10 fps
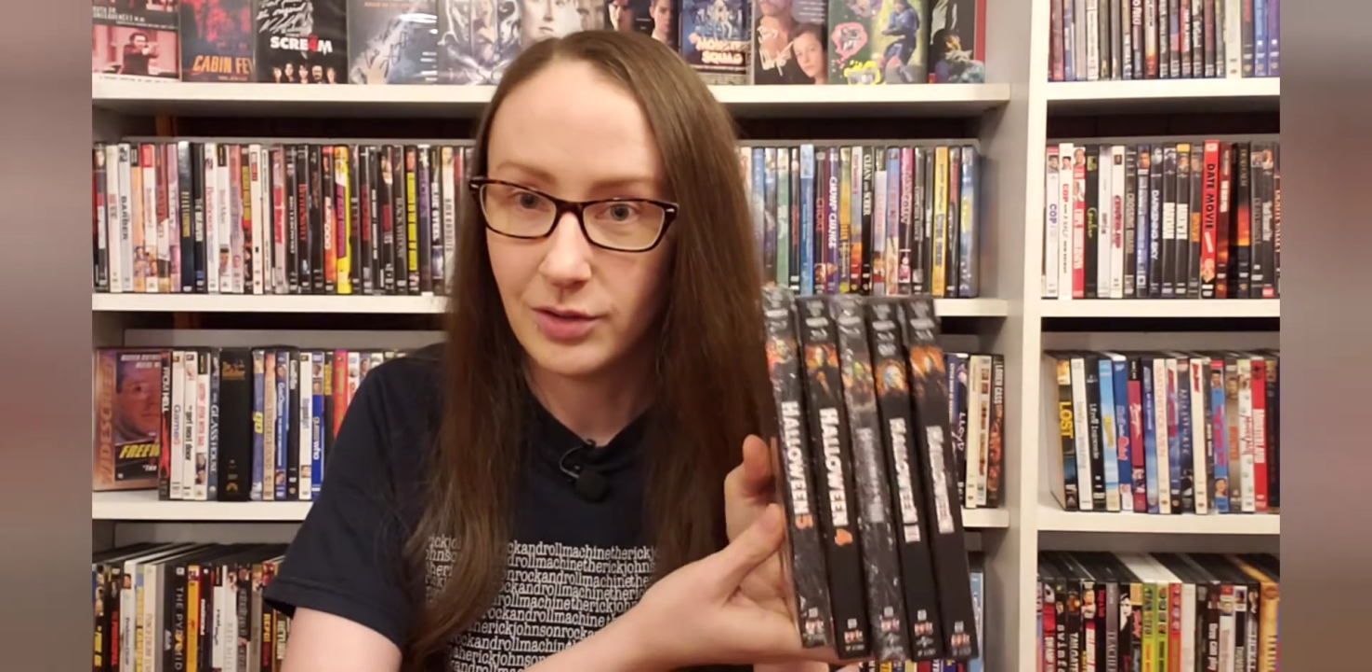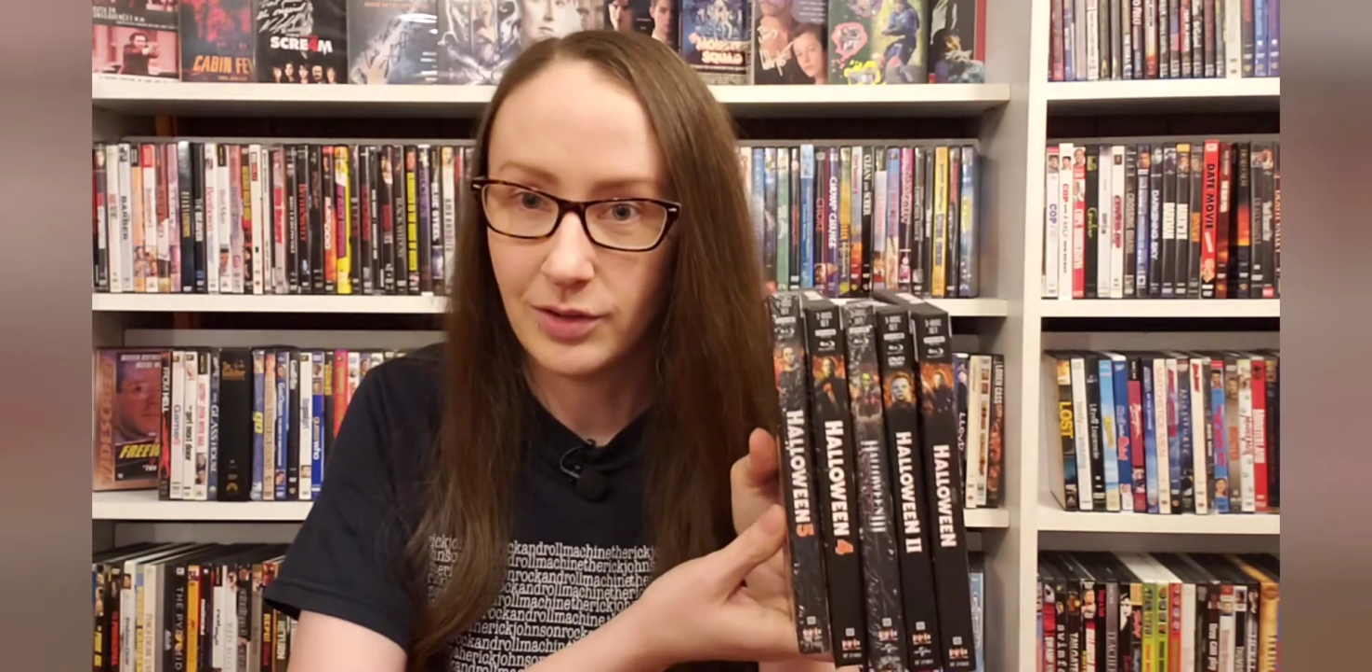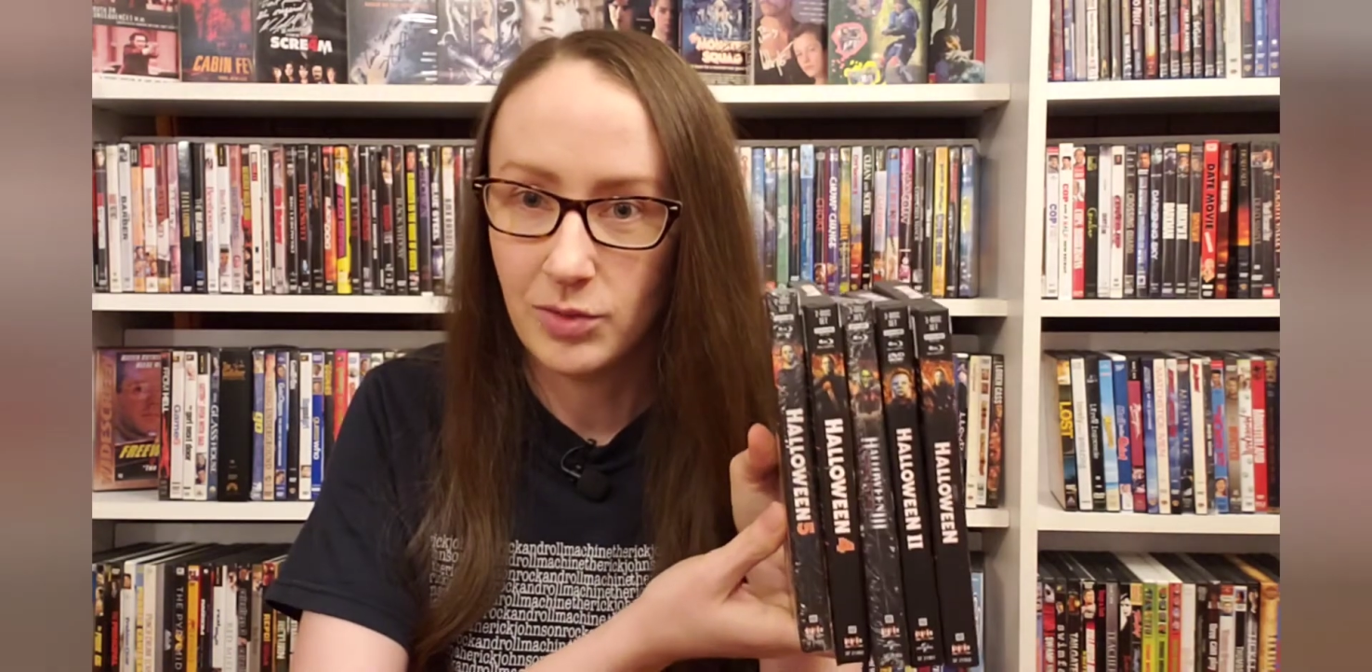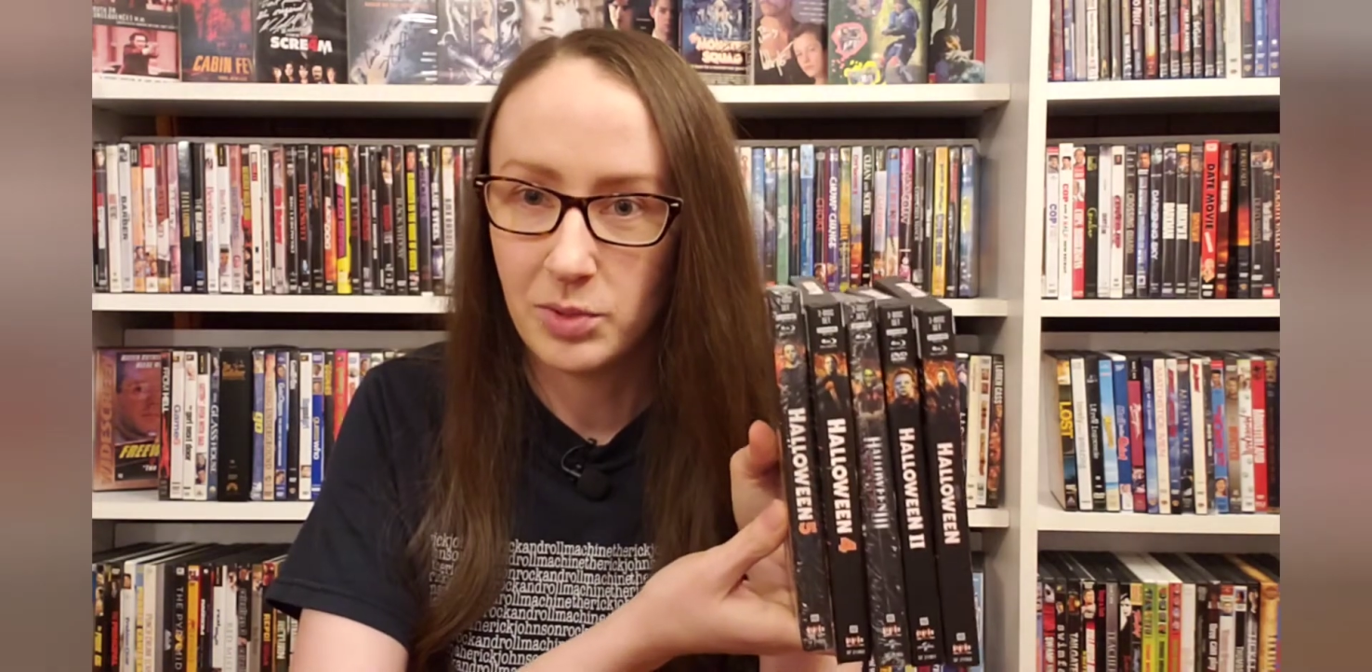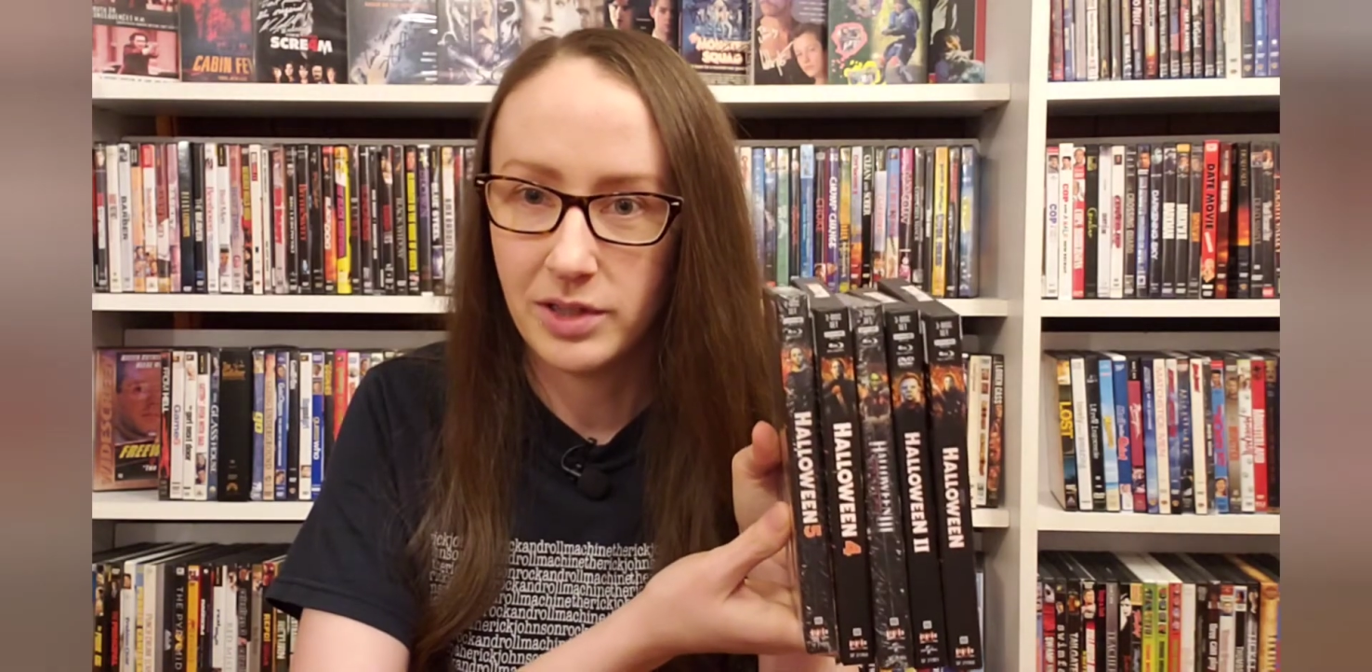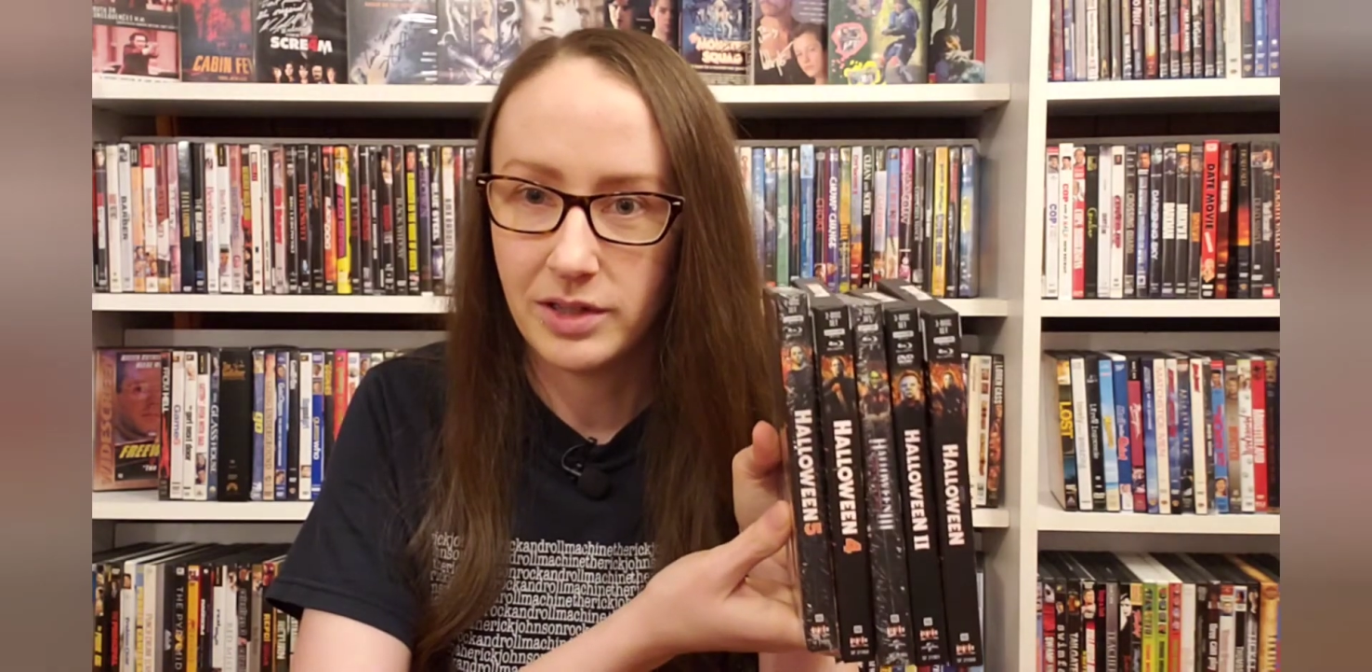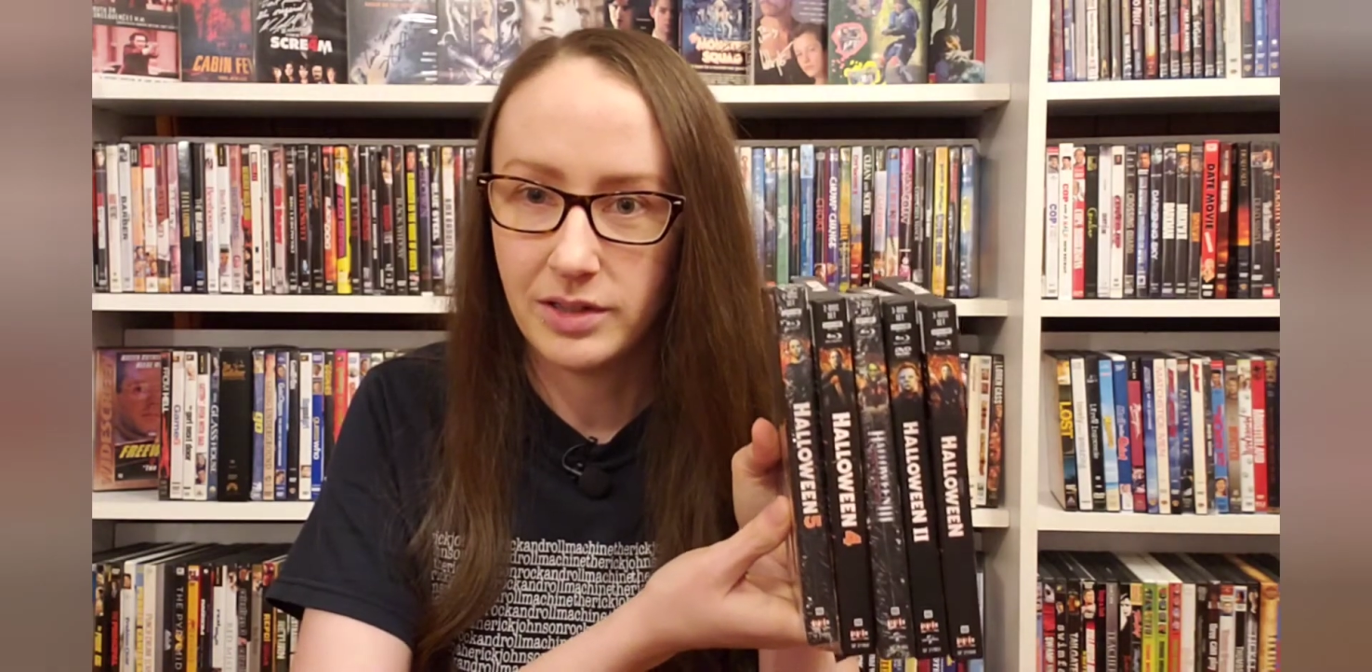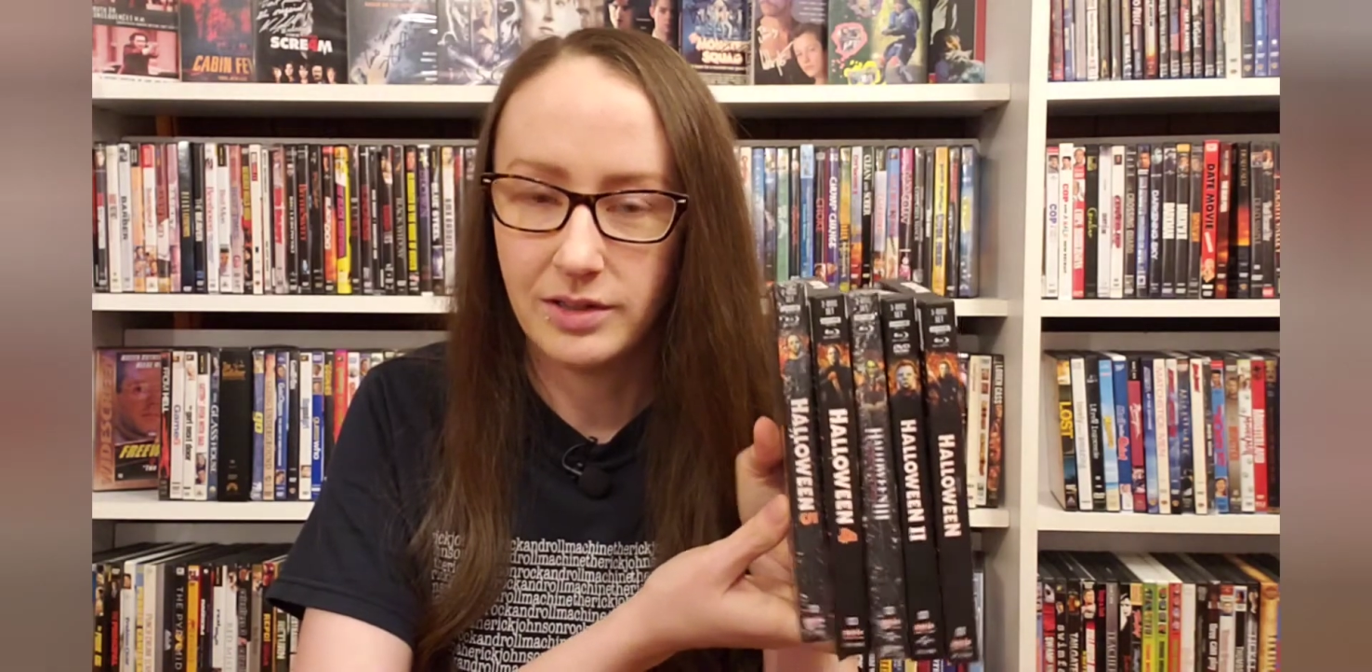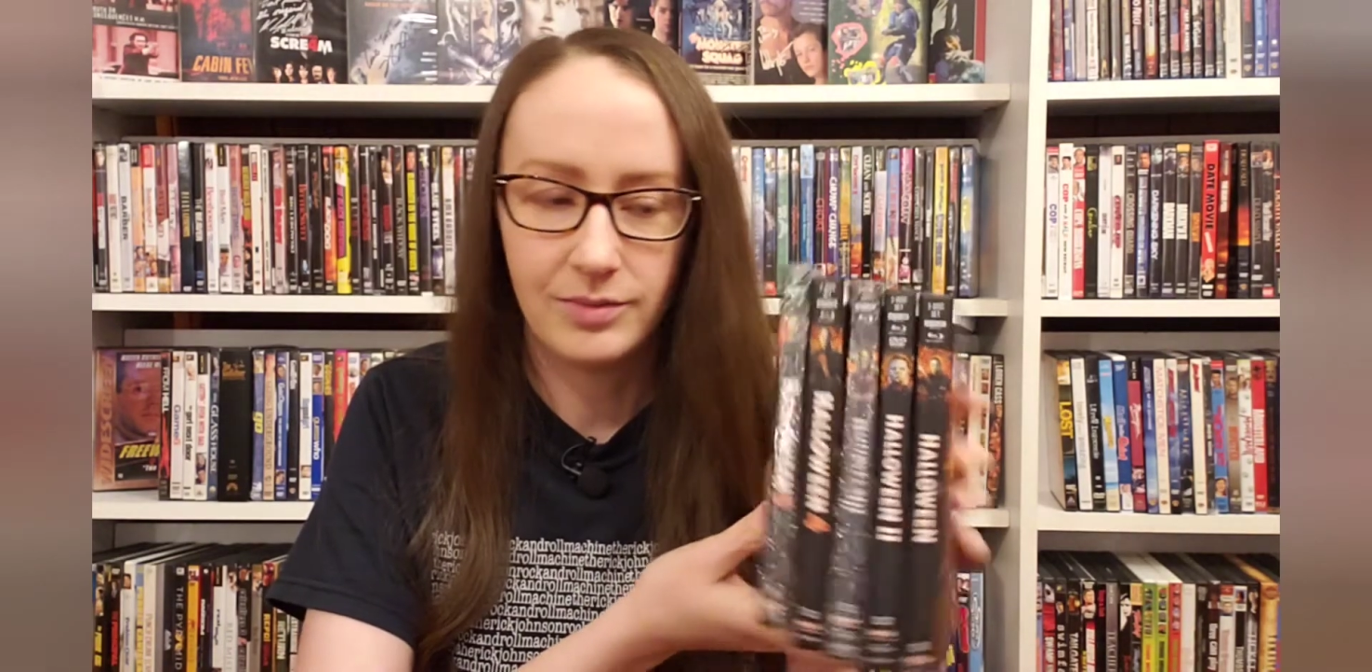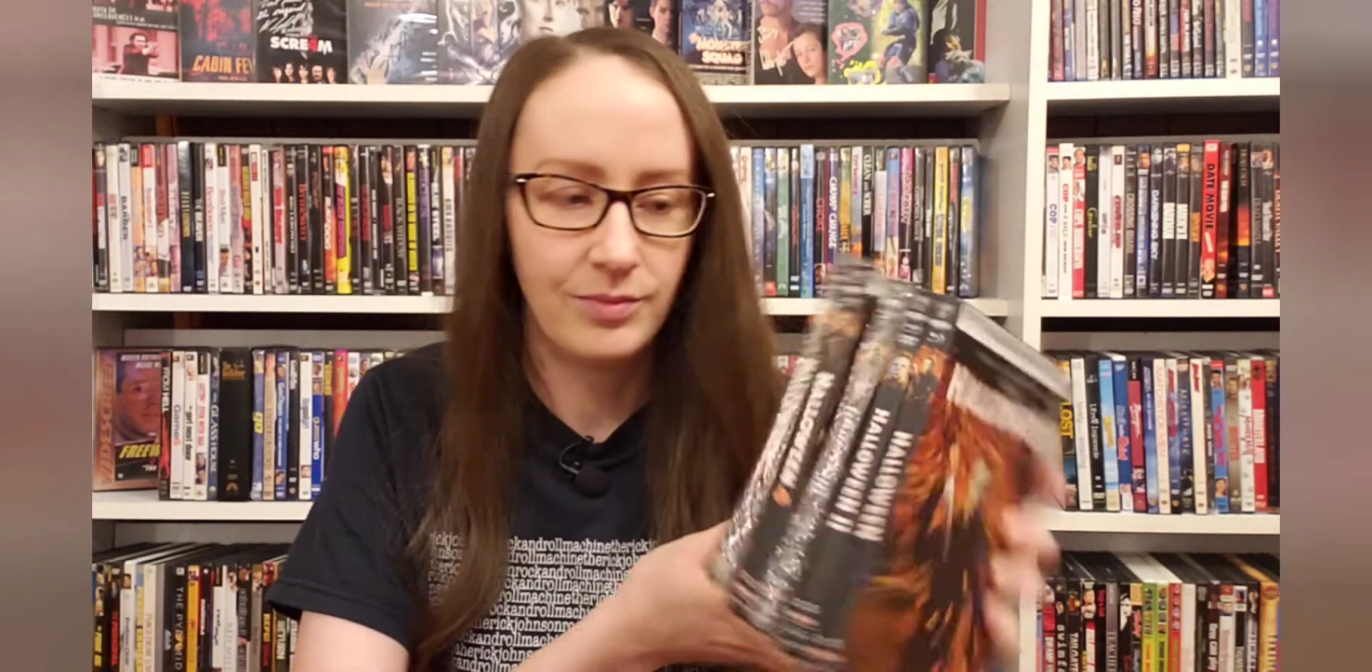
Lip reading: everybody,